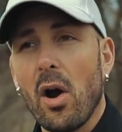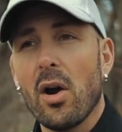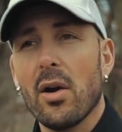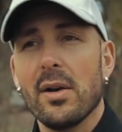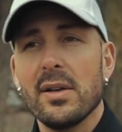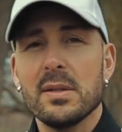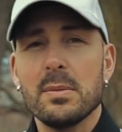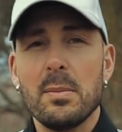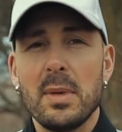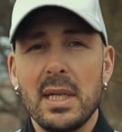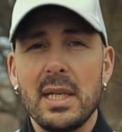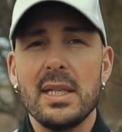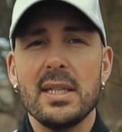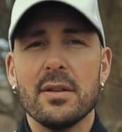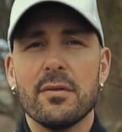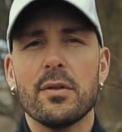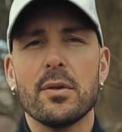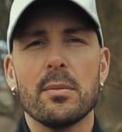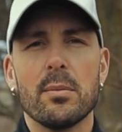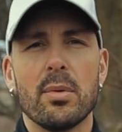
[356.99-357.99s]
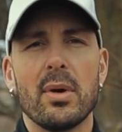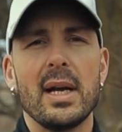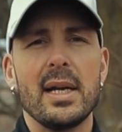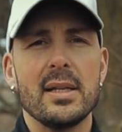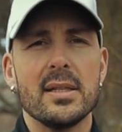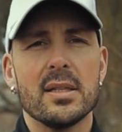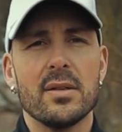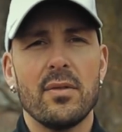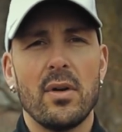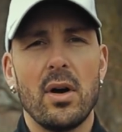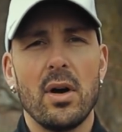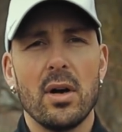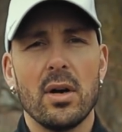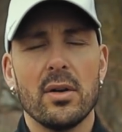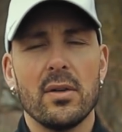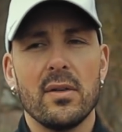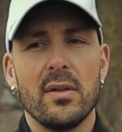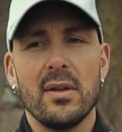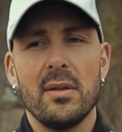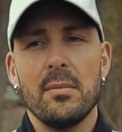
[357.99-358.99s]
are as many different brands of
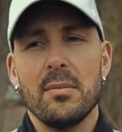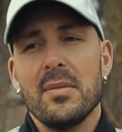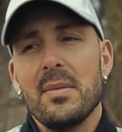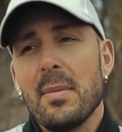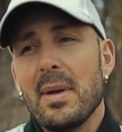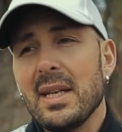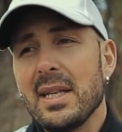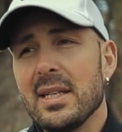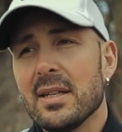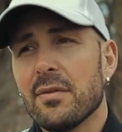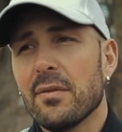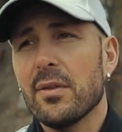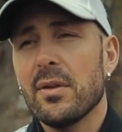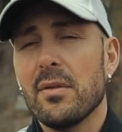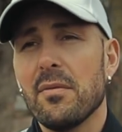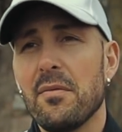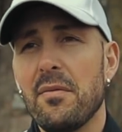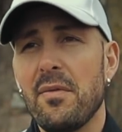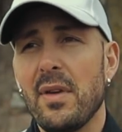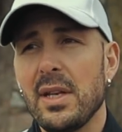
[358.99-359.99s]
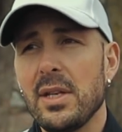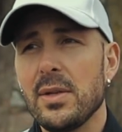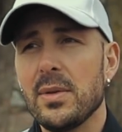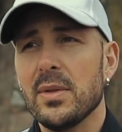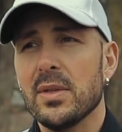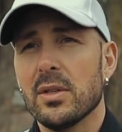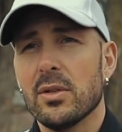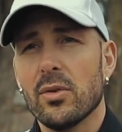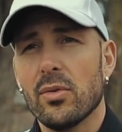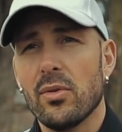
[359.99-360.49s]
art, many different venues and